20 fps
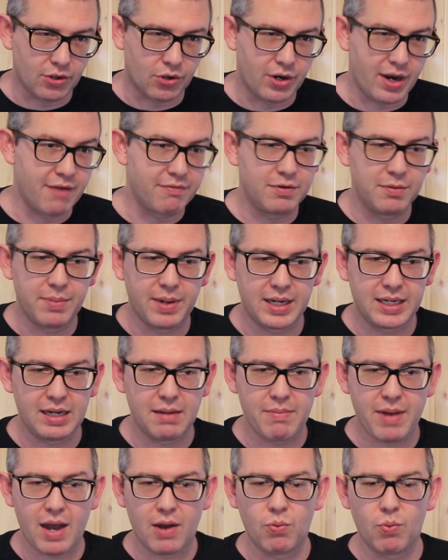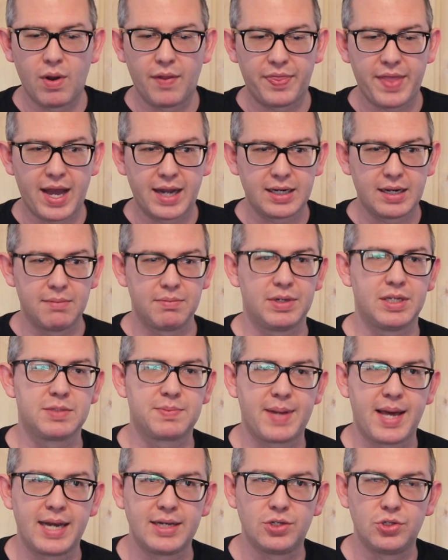or everybody about what that company is
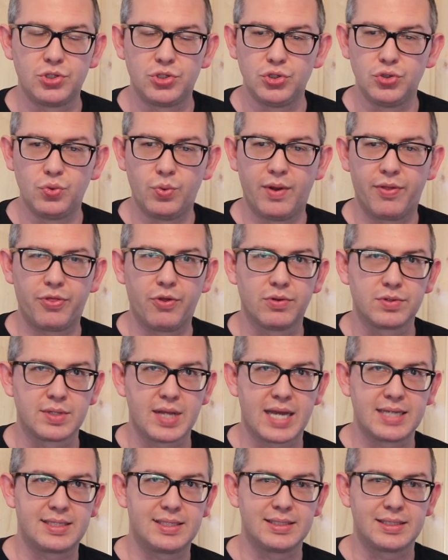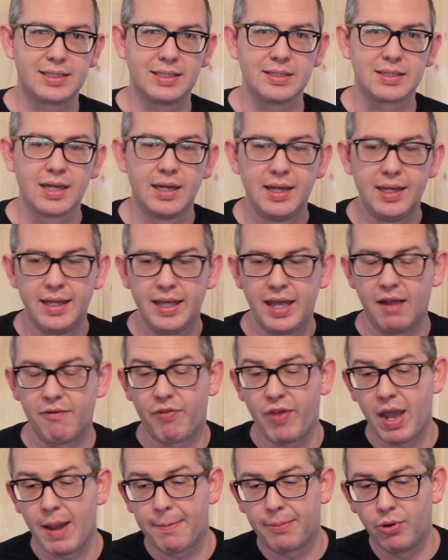planning to do with those licenses. If they